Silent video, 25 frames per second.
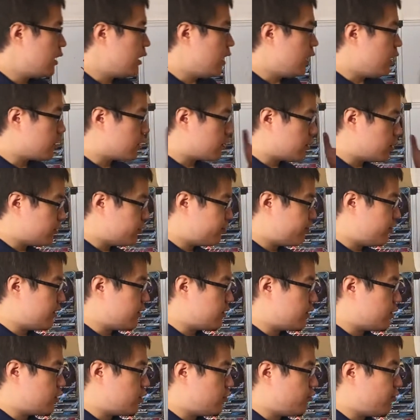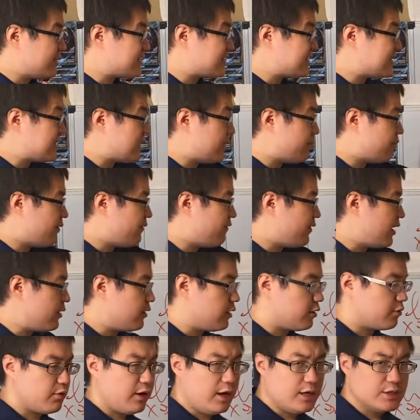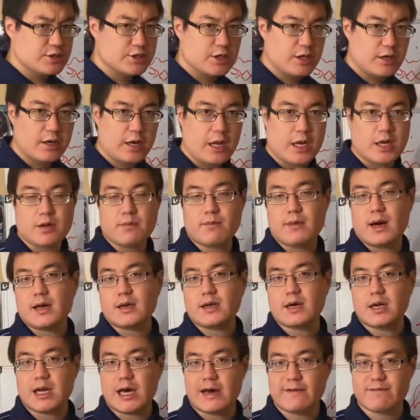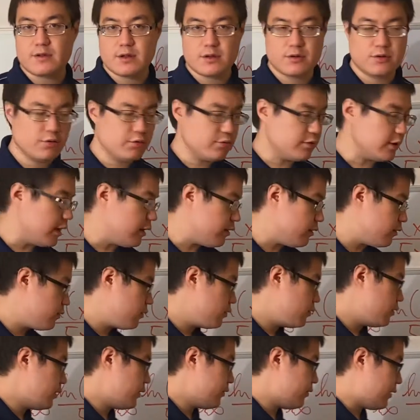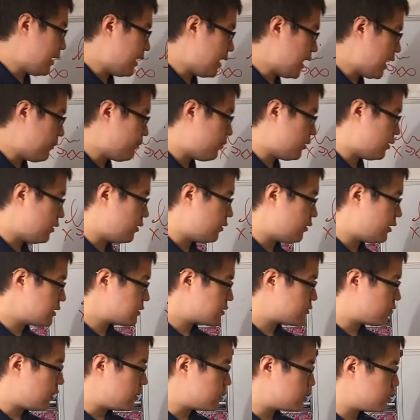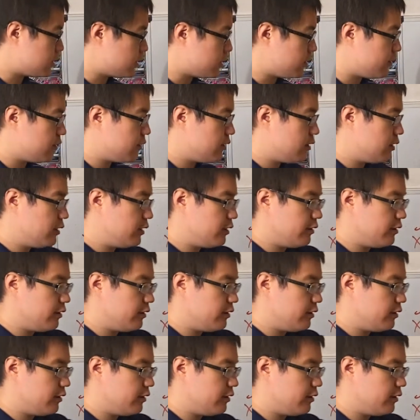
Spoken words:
a good thing to do is simplify the question, and you might not have to do that. That happened in this question.